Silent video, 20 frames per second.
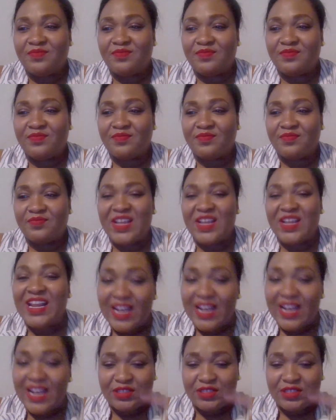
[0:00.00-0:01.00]
hit that
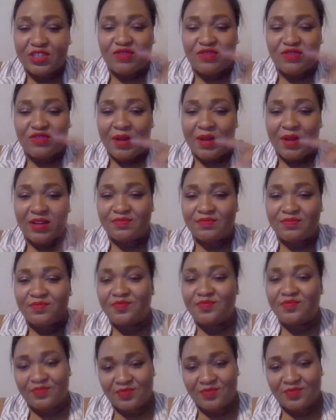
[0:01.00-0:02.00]
subscribe button
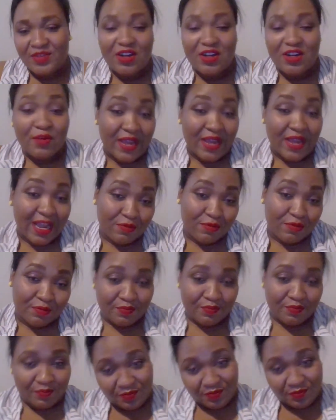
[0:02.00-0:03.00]
on your way out.
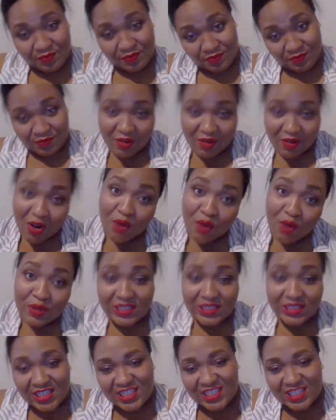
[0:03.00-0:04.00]
Always
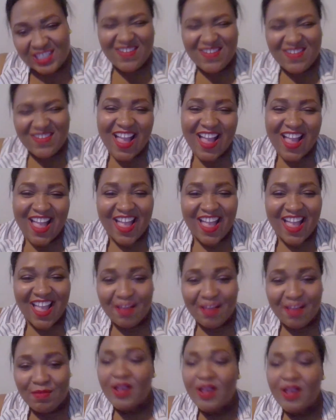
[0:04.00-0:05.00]
subscribe.
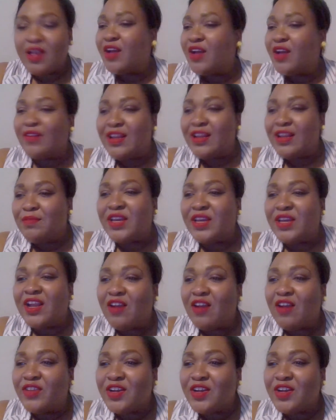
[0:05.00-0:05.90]
Alright, let me get off here.